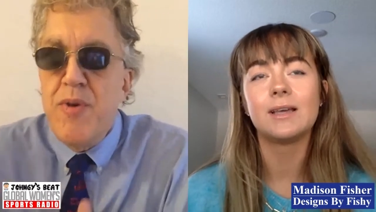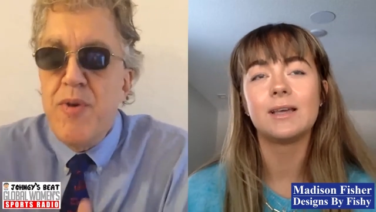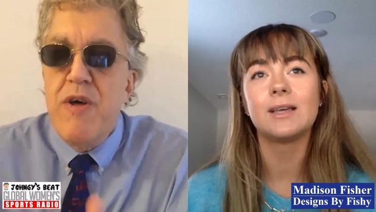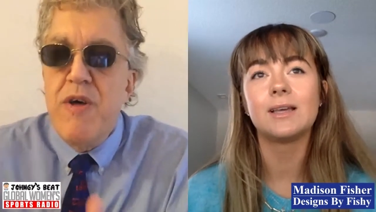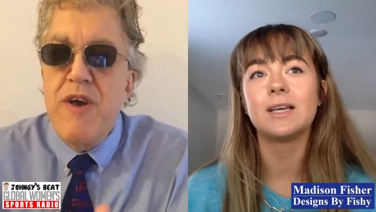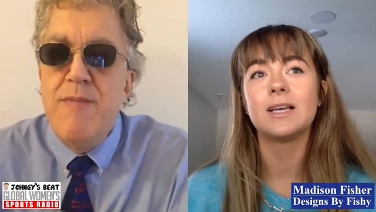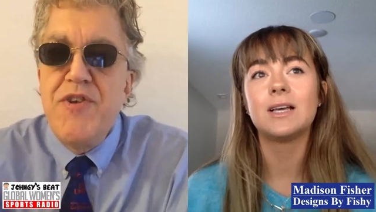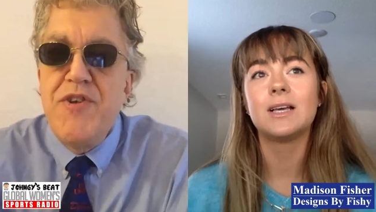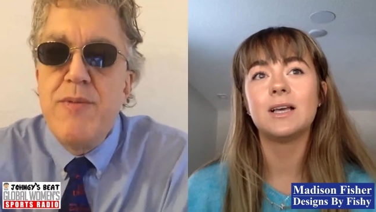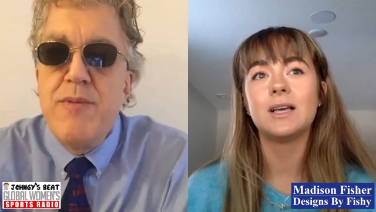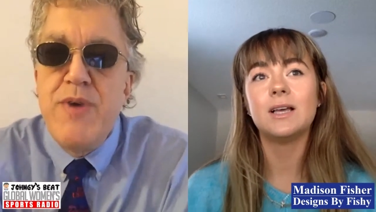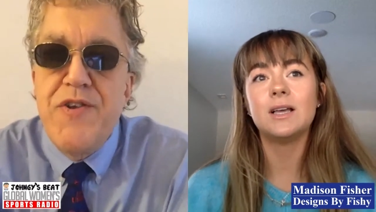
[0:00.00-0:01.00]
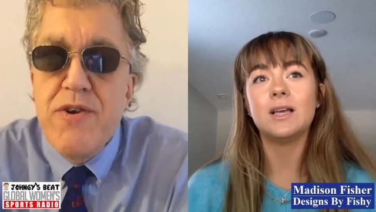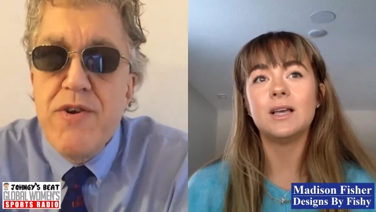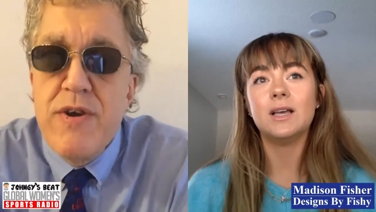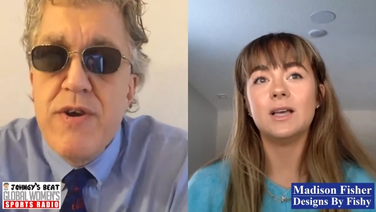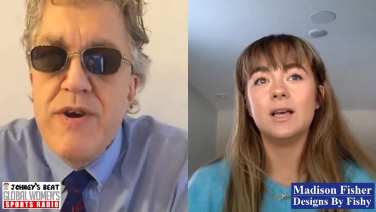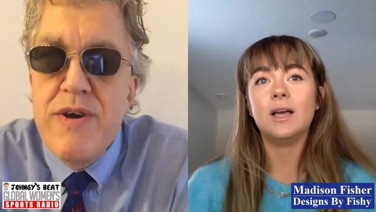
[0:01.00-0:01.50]
Speaker 1: DePaul came into the
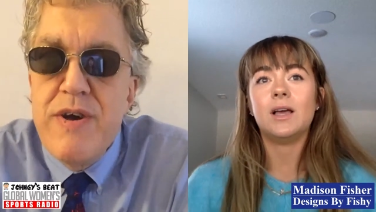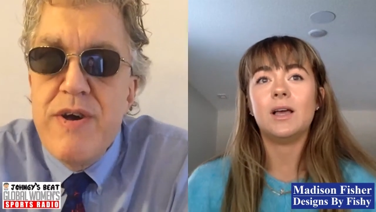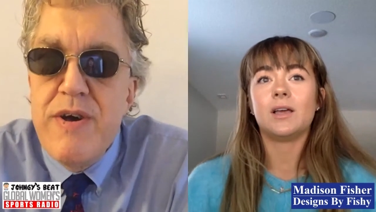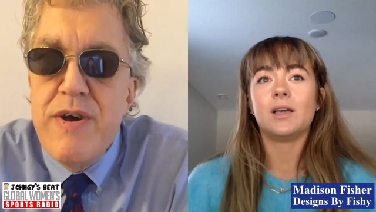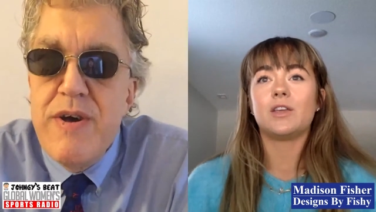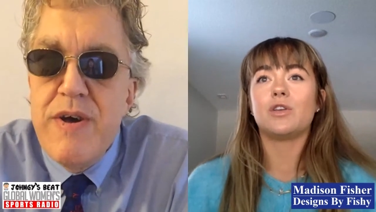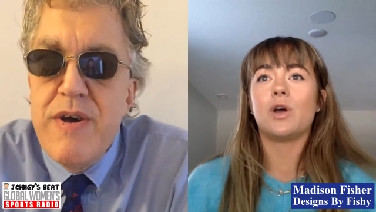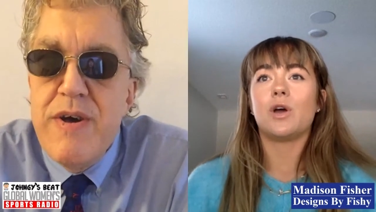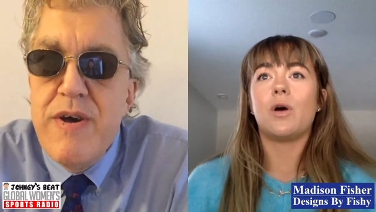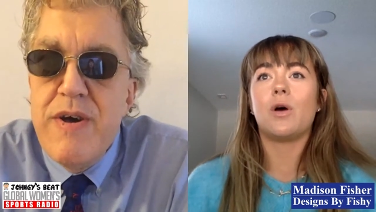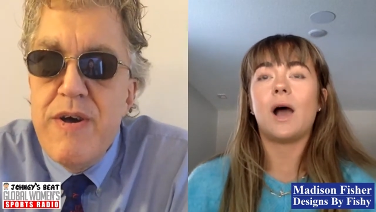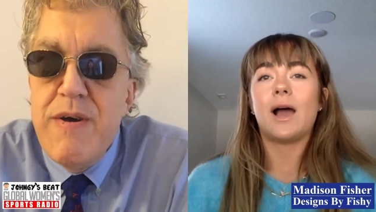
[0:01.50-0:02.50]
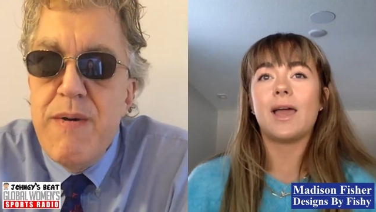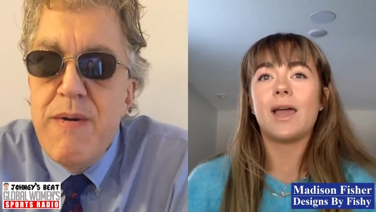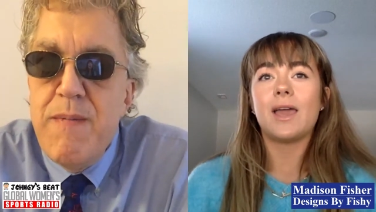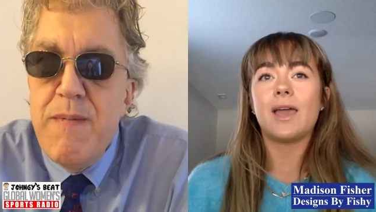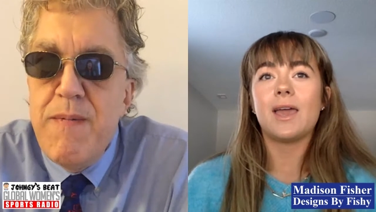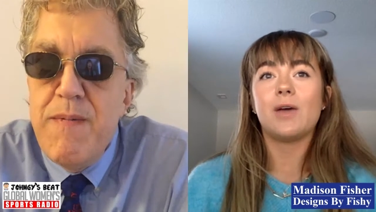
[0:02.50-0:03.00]
picture? You know,
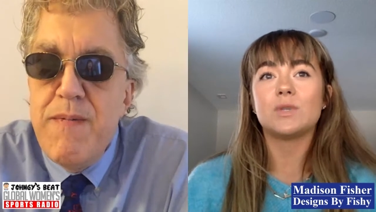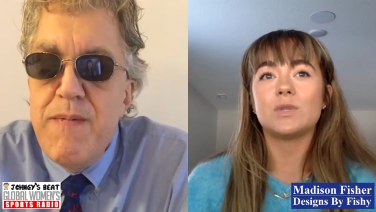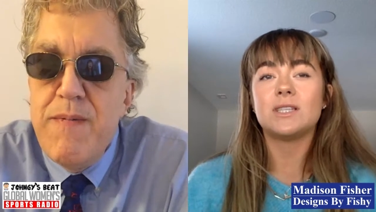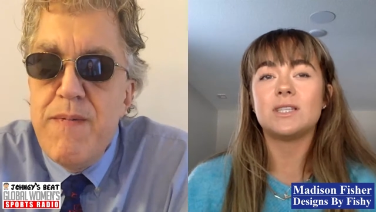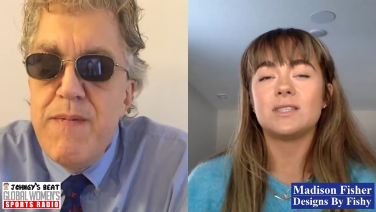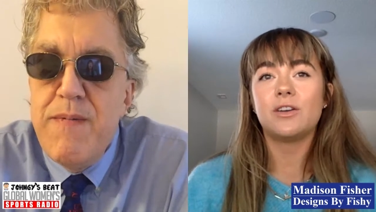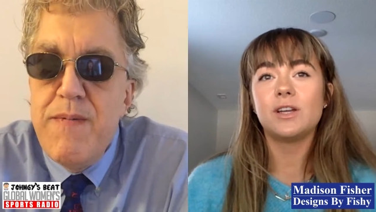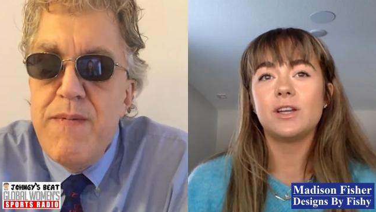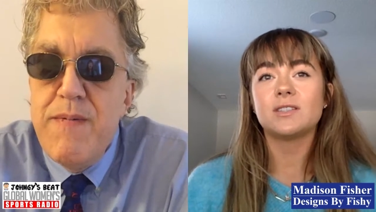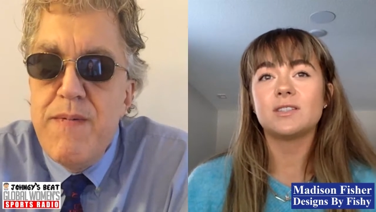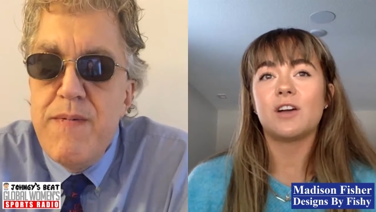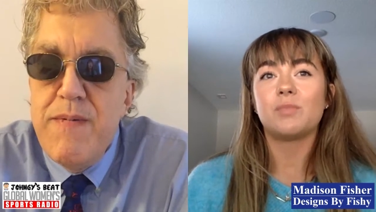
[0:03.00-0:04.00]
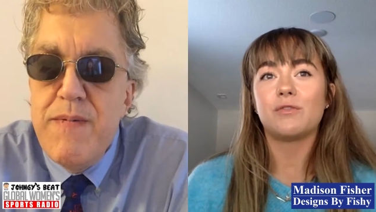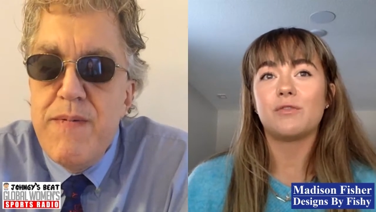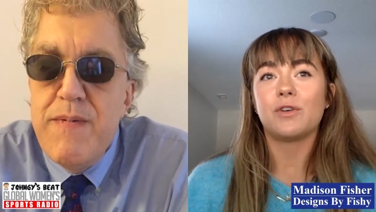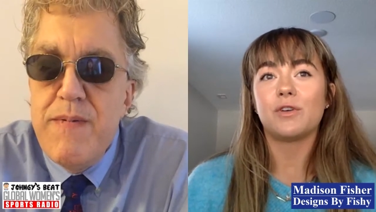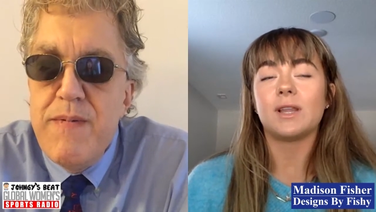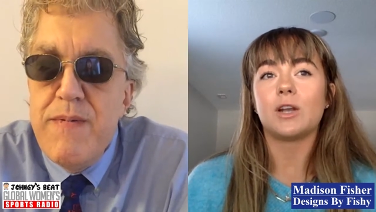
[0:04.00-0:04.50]
I was considering softball
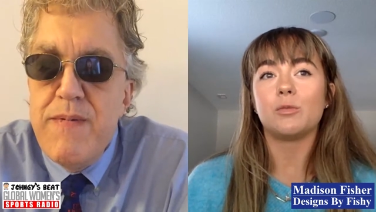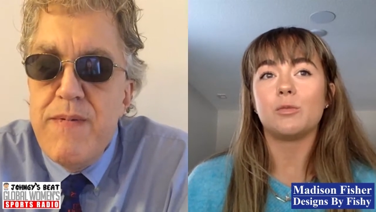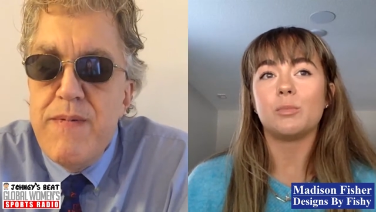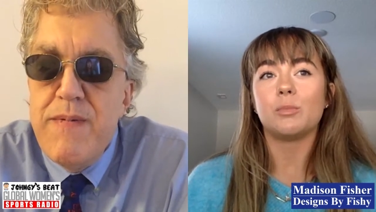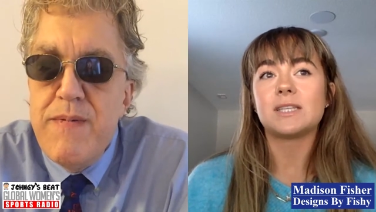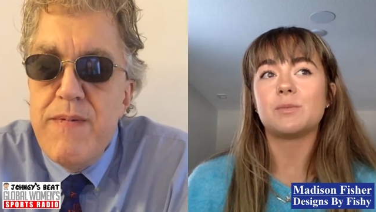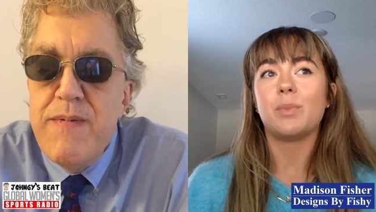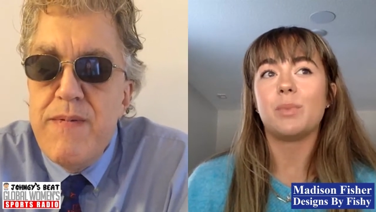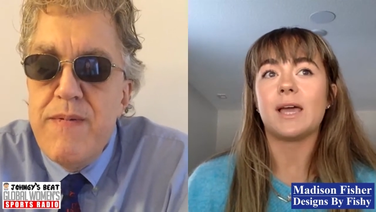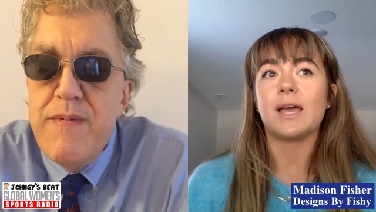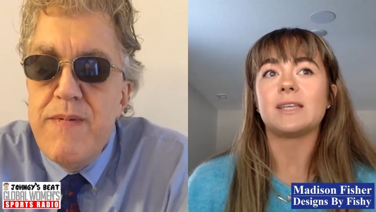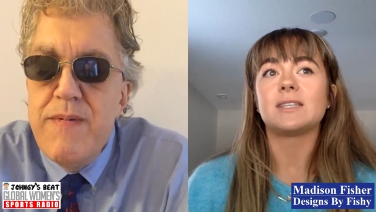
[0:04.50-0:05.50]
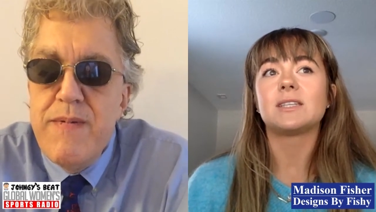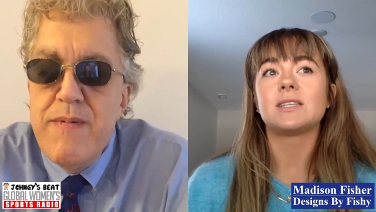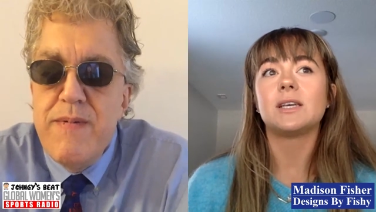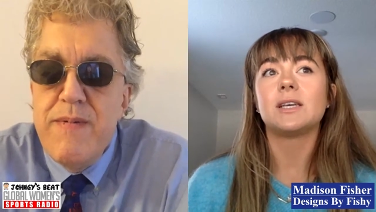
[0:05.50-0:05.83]
for a little bit, but